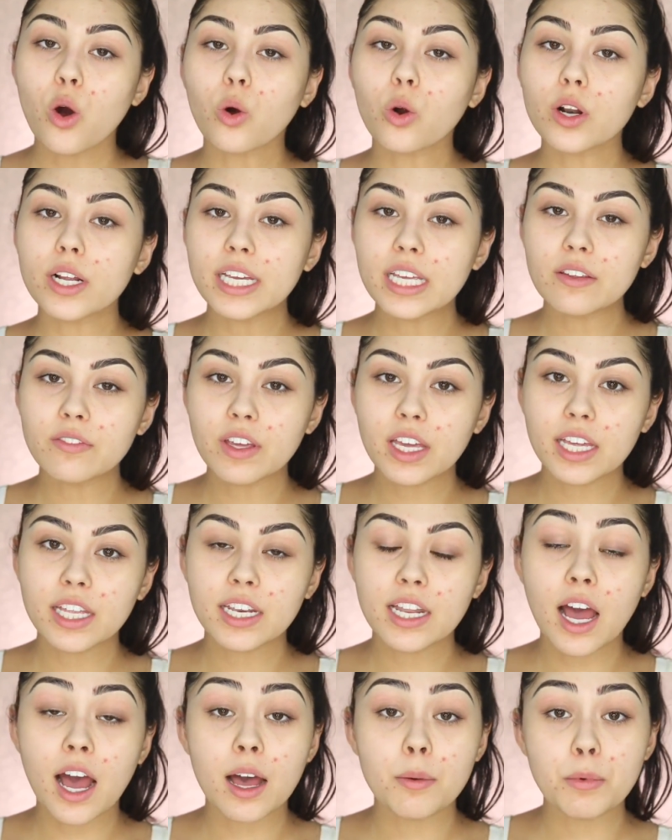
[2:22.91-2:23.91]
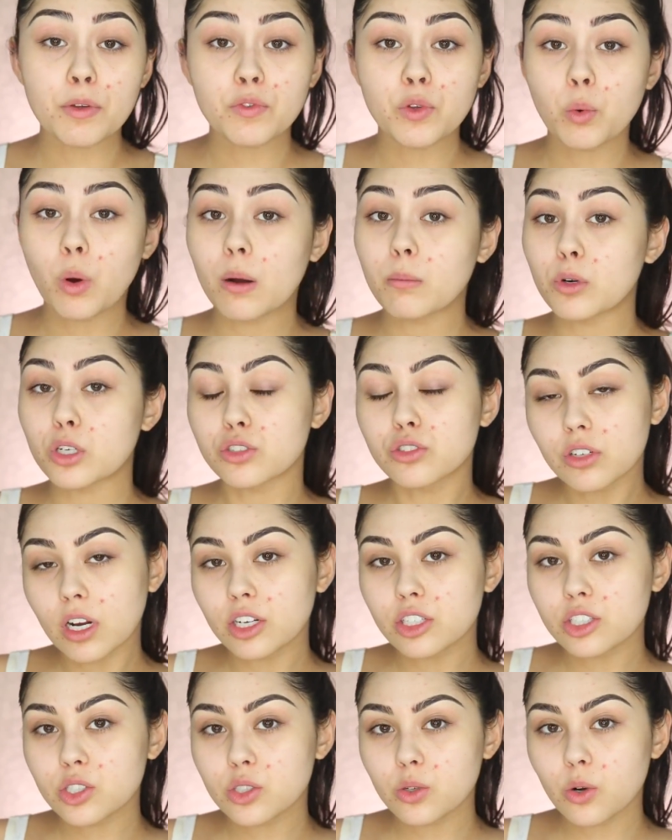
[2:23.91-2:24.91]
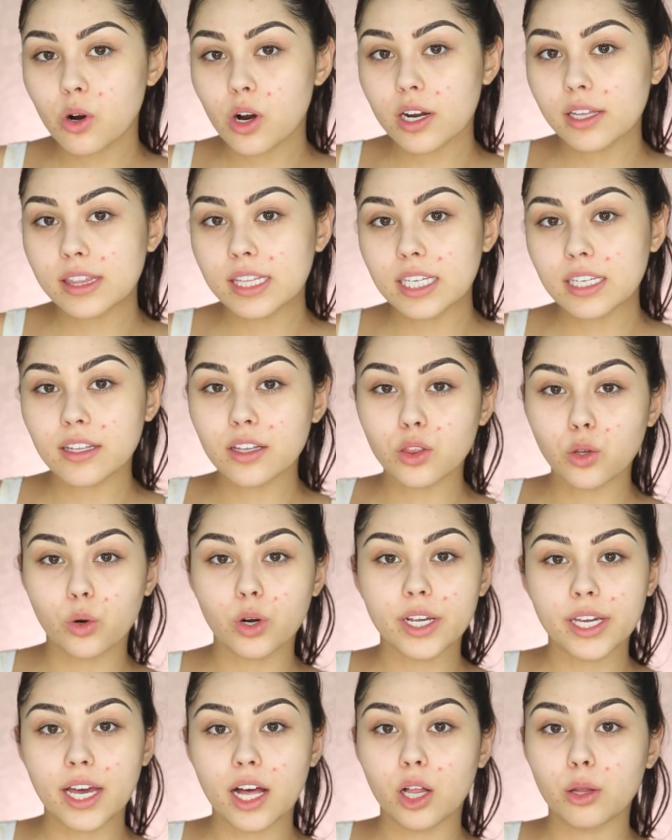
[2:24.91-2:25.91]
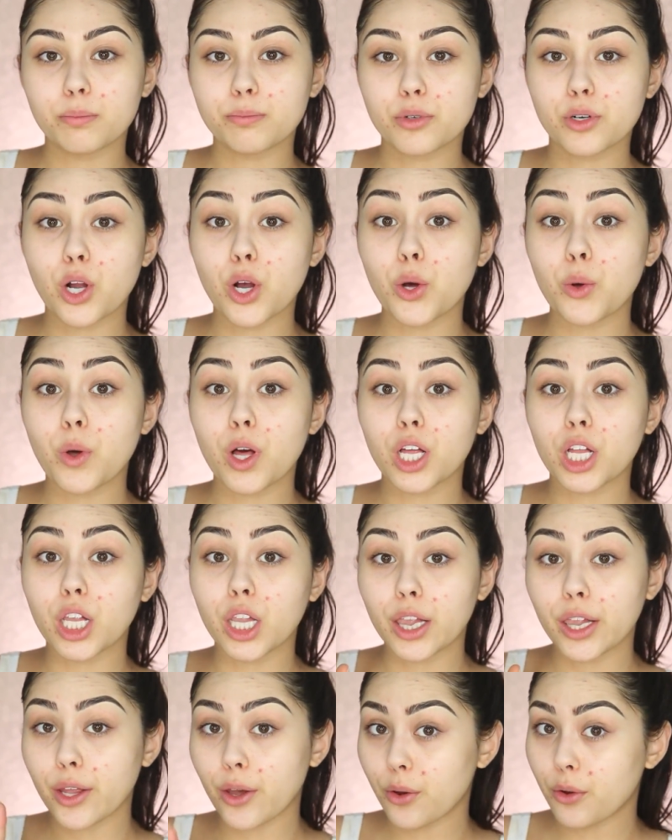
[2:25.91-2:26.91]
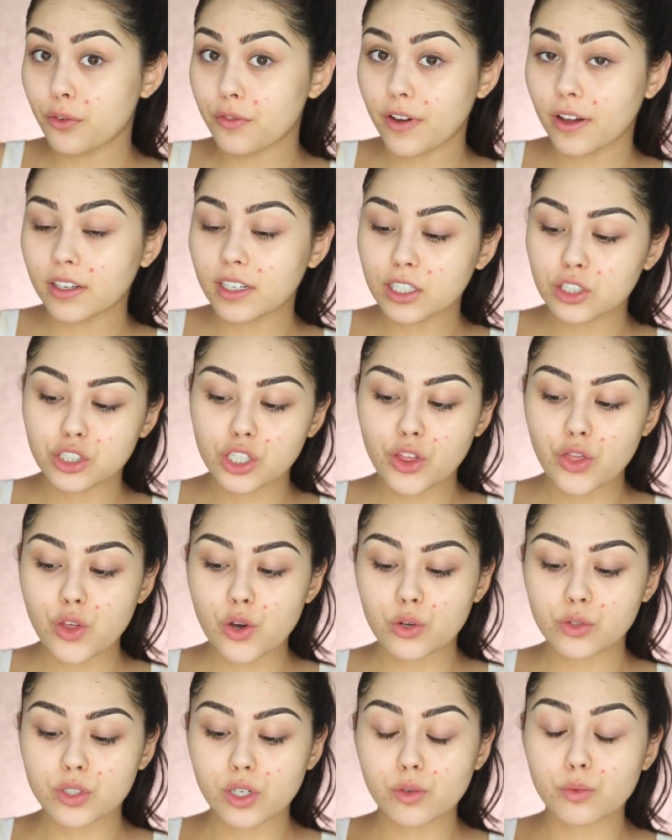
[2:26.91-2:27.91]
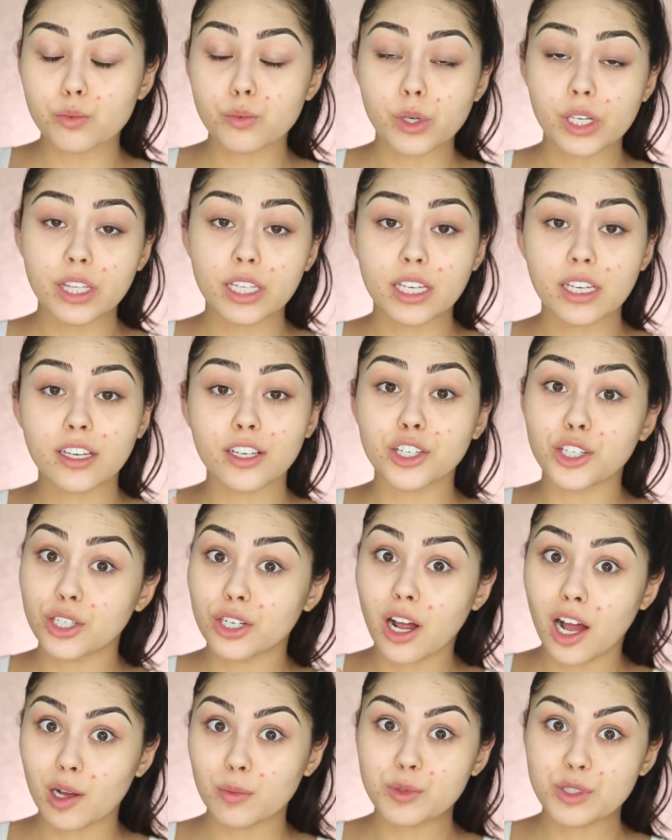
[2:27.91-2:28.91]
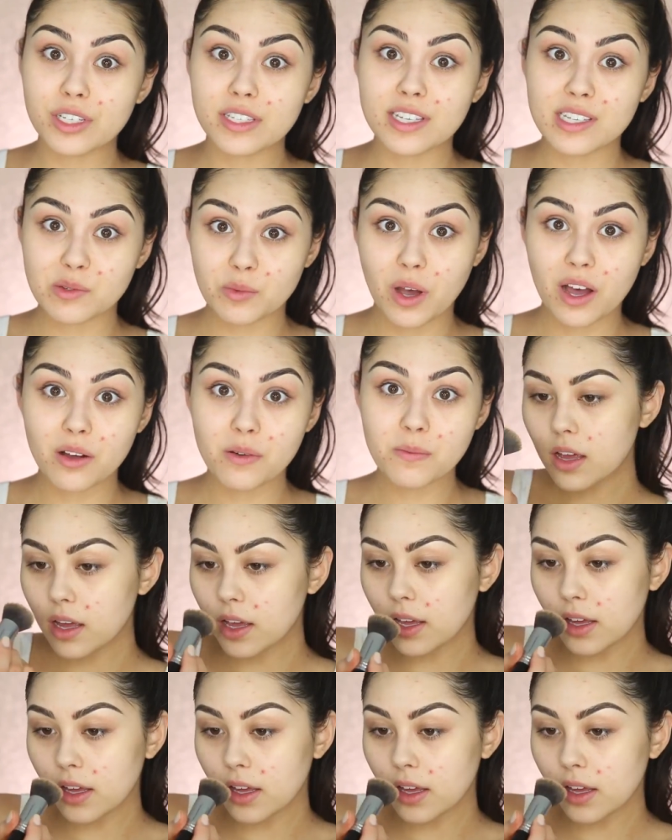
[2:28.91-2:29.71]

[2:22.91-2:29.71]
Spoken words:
Or even if you want more drugstore, the L'Oreal Pro Glow Foundation. Those are really good options as well.